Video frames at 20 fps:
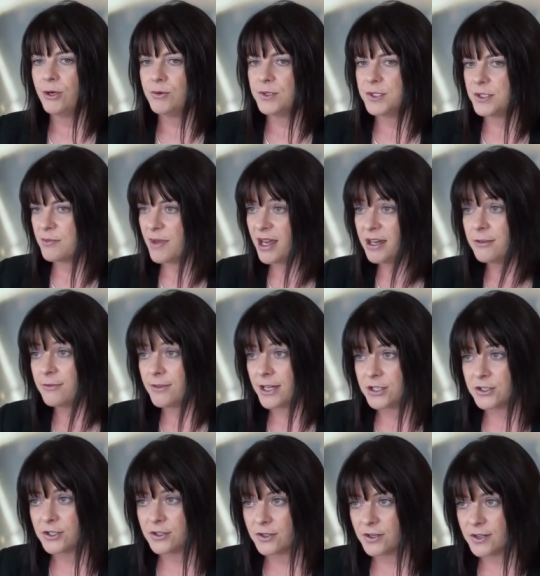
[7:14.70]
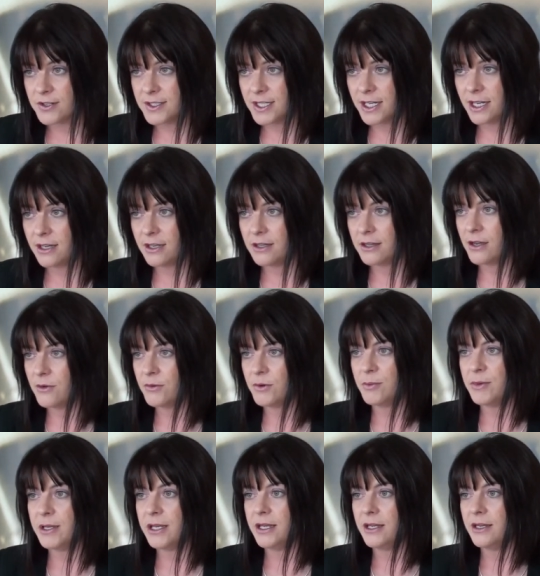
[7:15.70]
we were to manufacture those here, that
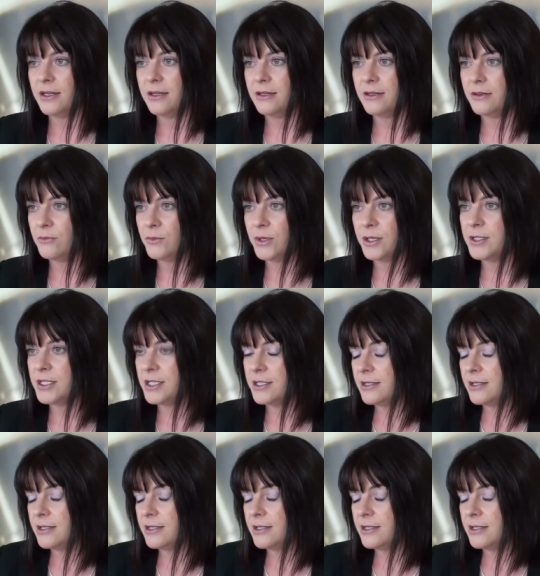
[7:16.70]
would be, we'd